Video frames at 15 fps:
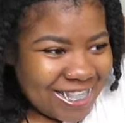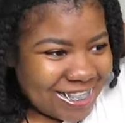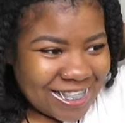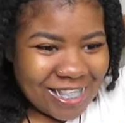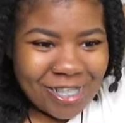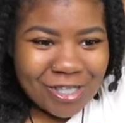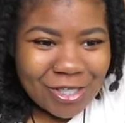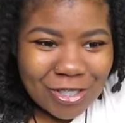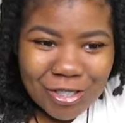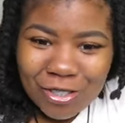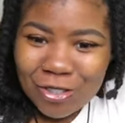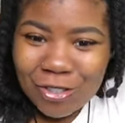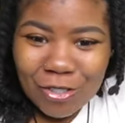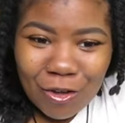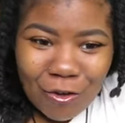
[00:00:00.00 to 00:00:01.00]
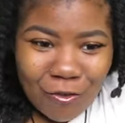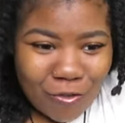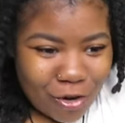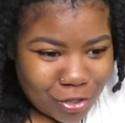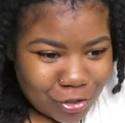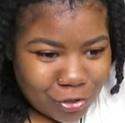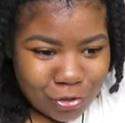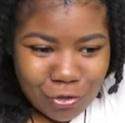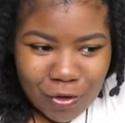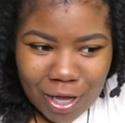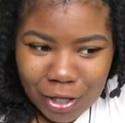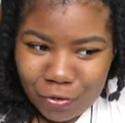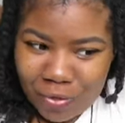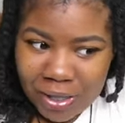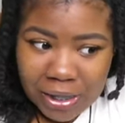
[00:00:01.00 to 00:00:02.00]
they're so versatile
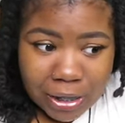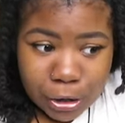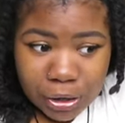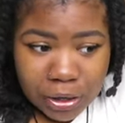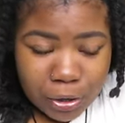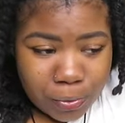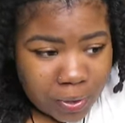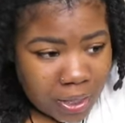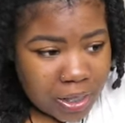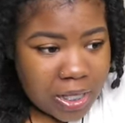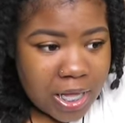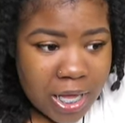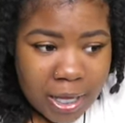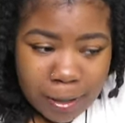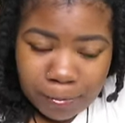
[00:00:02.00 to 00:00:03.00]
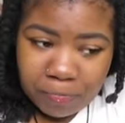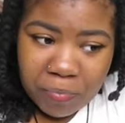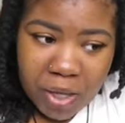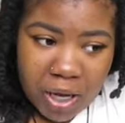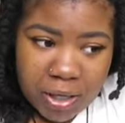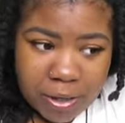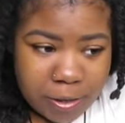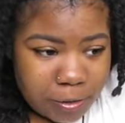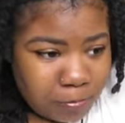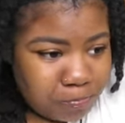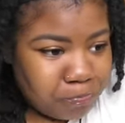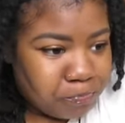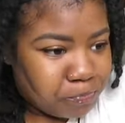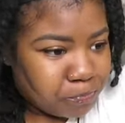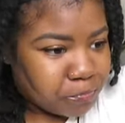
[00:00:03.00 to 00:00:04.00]
and you can literally do anything.
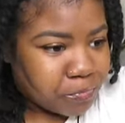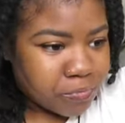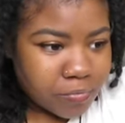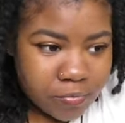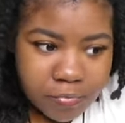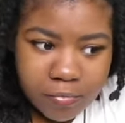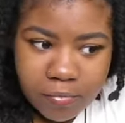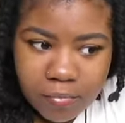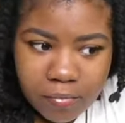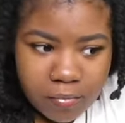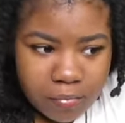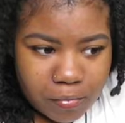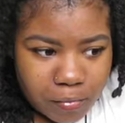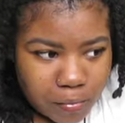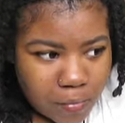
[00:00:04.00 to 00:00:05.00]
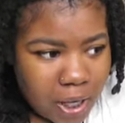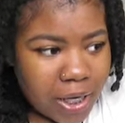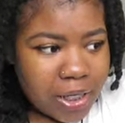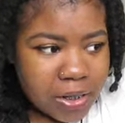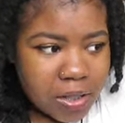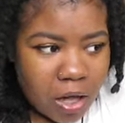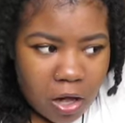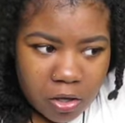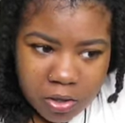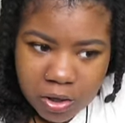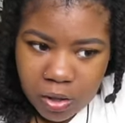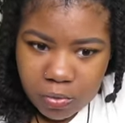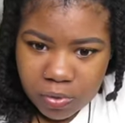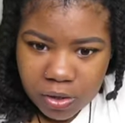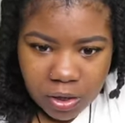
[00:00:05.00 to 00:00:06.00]
And it's
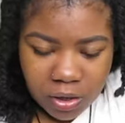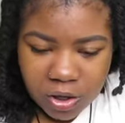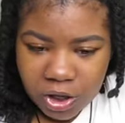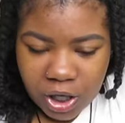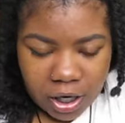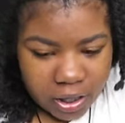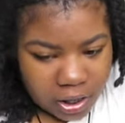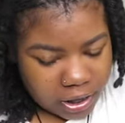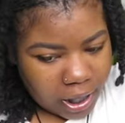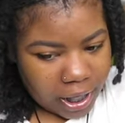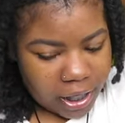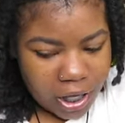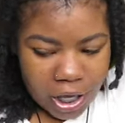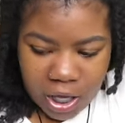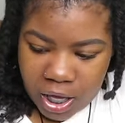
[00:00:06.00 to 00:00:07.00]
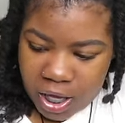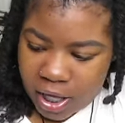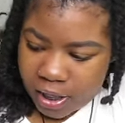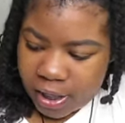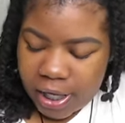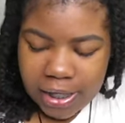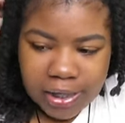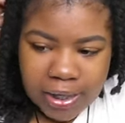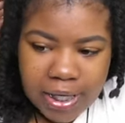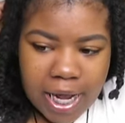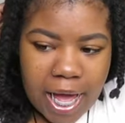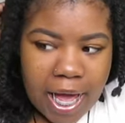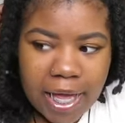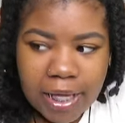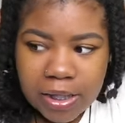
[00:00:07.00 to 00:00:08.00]
also still a journey. Like, it's
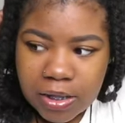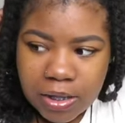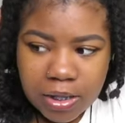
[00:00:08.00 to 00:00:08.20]
not,